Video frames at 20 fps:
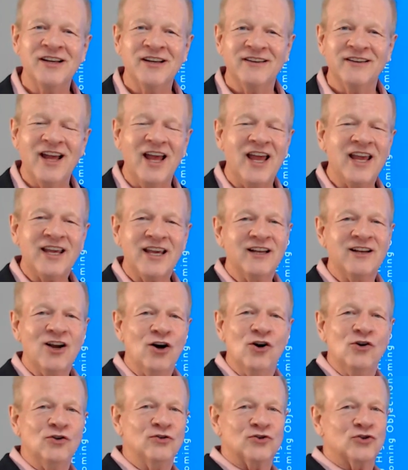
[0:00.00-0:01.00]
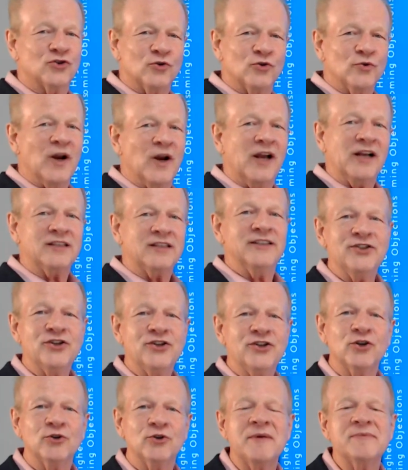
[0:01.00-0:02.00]
They can go directly to
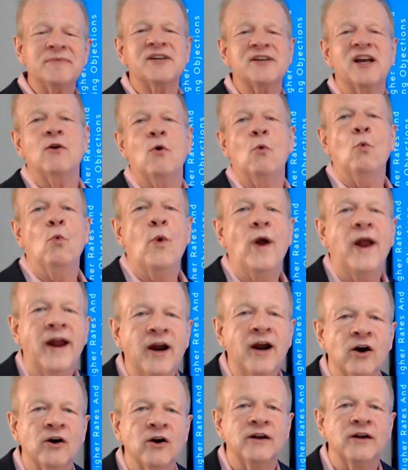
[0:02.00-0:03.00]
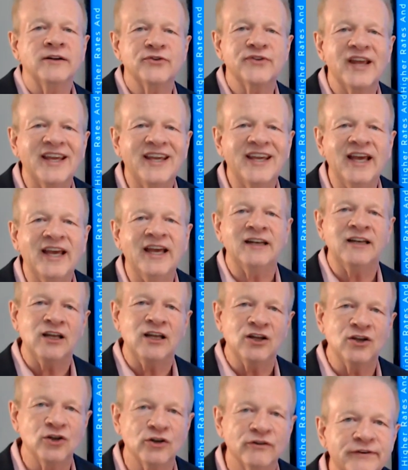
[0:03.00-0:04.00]
your website. Where do they get
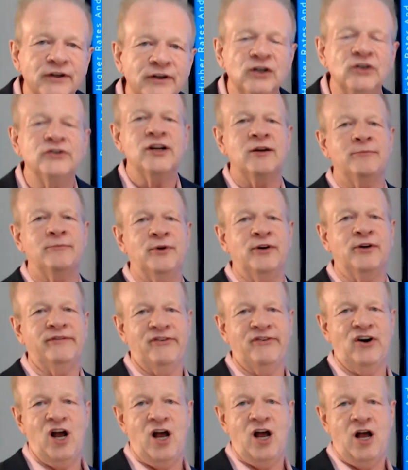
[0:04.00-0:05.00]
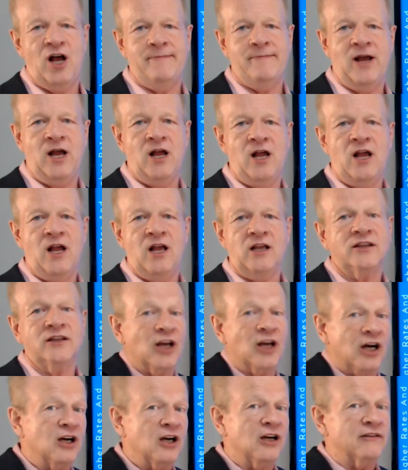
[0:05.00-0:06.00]
your phone number from?
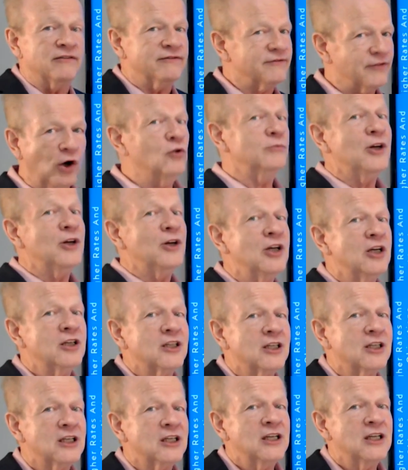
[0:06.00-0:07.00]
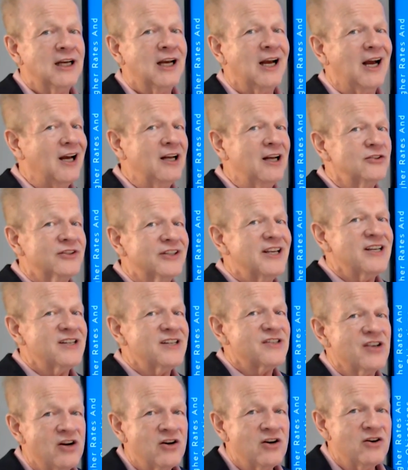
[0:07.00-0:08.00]
The phone book? I don't think
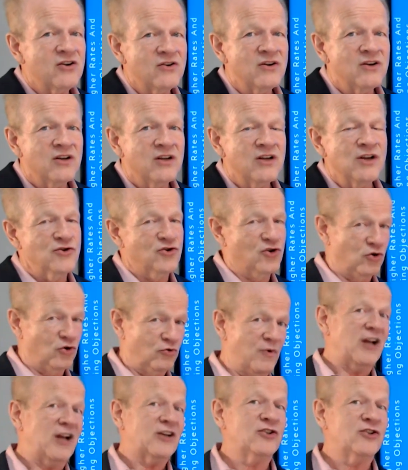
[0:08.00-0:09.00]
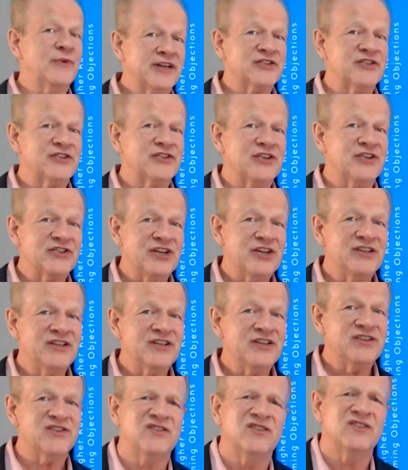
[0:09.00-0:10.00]
so. Directory
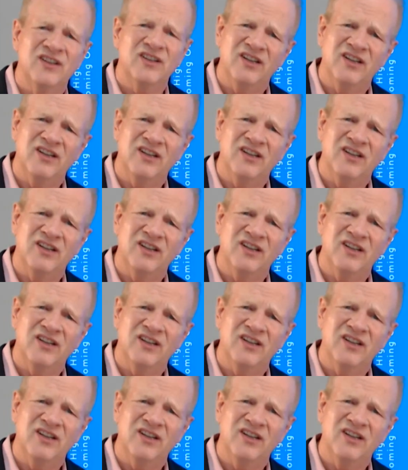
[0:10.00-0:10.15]
assistance?